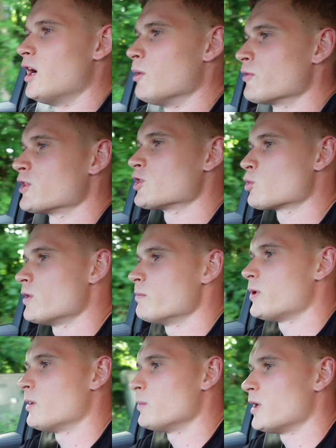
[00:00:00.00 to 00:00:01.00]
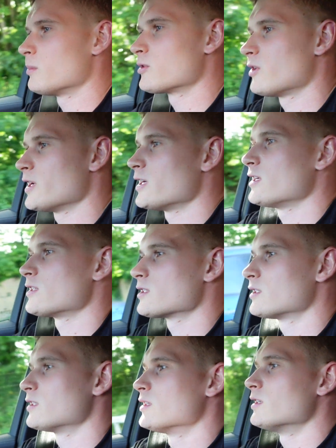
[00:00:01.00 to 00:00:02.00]
with the twin pump upgrade,
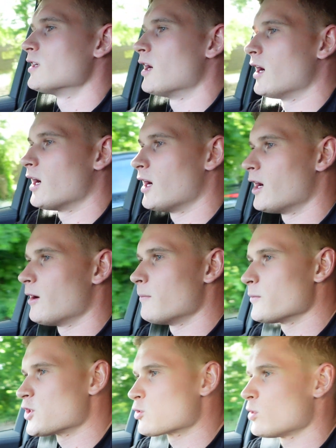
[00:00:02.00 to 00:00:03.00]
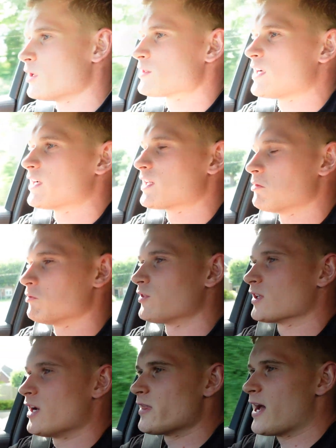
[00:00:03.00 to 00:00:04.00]
the swirl tank and
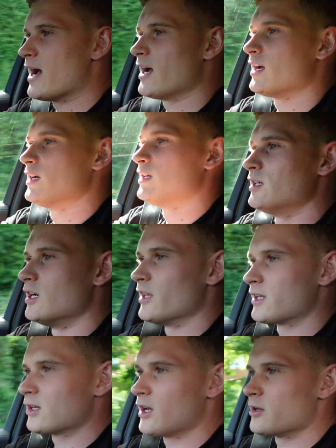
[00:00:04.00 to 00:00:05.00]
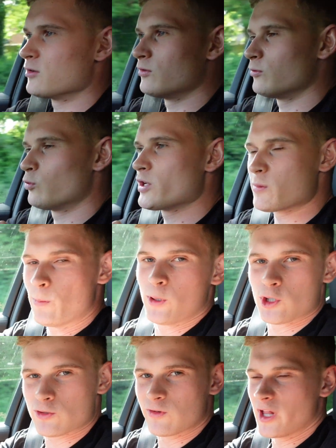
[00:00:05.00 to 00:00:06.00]
everything like that. And then like we can
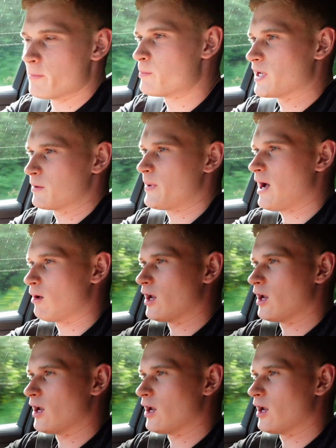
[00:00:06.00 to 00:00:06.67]
push for like big power.